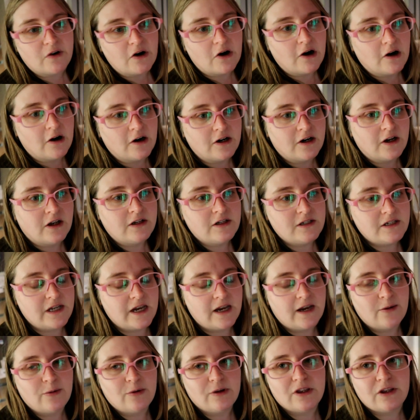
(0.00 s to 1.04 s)
of our
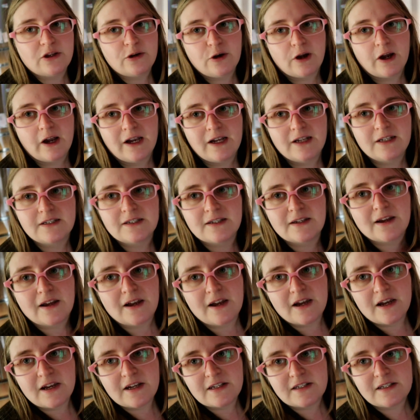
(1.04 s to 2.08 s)
day with you guys
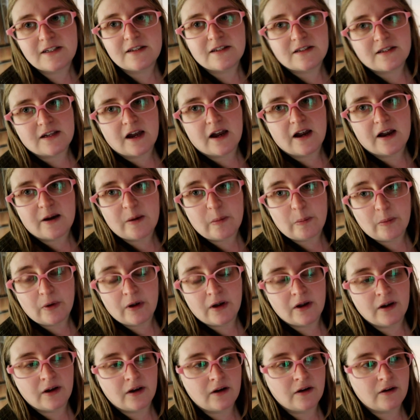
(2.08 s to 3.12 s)
since
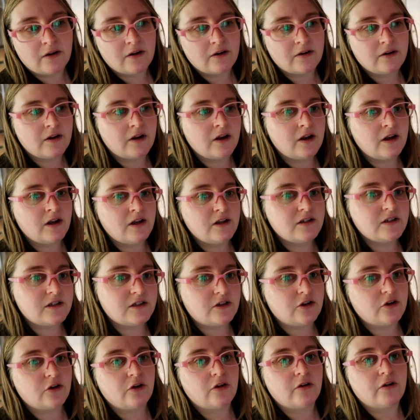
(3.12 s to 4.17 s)
I'm
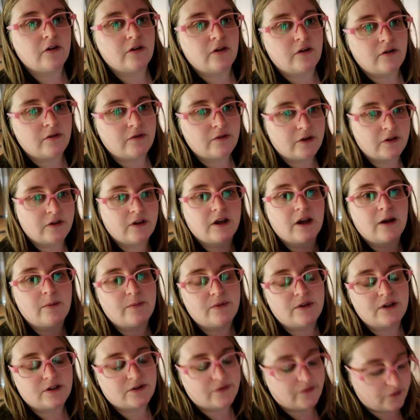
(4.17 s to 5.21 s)
still filling
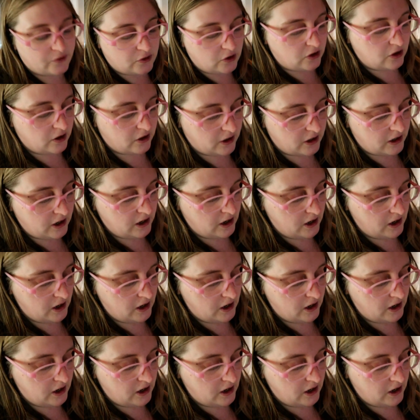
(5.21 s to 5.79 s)
up this vlog.